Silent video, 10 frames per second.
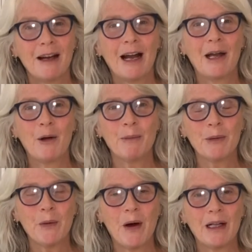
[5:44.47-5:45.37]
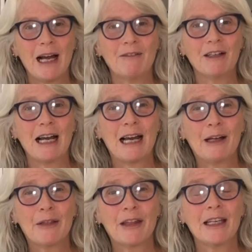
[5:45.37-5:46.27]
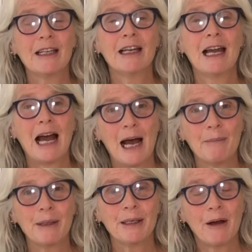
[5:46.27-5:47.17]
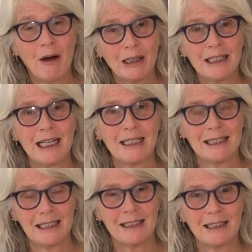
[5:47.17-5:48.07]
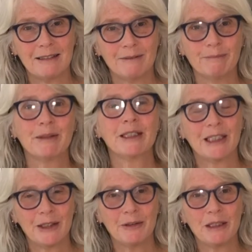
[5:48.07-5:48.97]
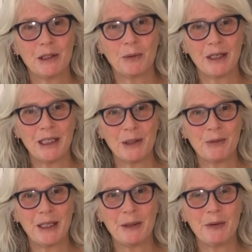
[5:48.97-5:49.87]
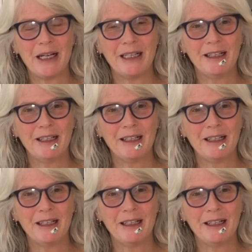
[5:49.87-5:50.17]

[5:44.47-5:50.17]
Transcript: I hope you all have a healthy, happy holiday season. See you in 2021.